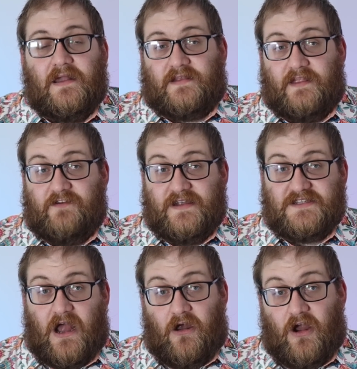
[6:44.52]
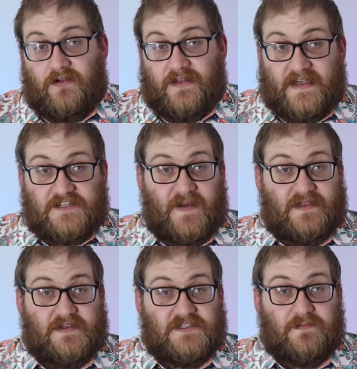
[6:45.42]
Deliveries are currently
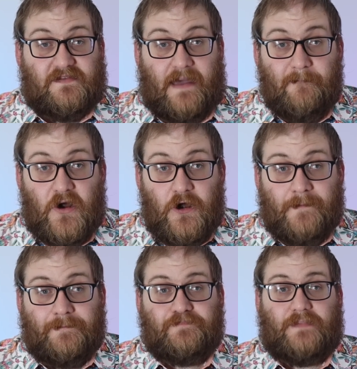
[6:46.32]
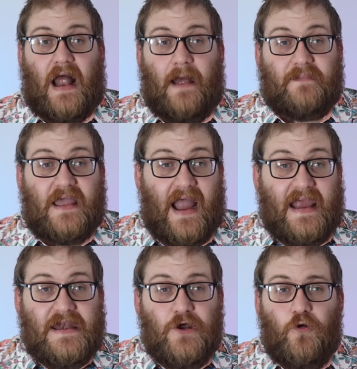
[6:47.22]
expected in September. I'm
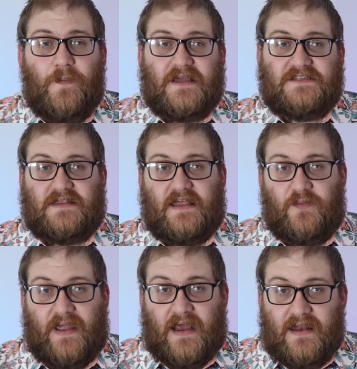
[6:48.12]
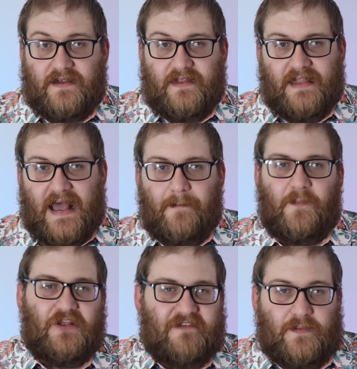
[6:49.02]
kind of hoping it's a little bit earlier than that,
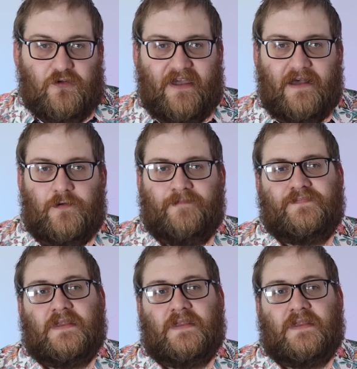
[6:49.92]
but time will tell.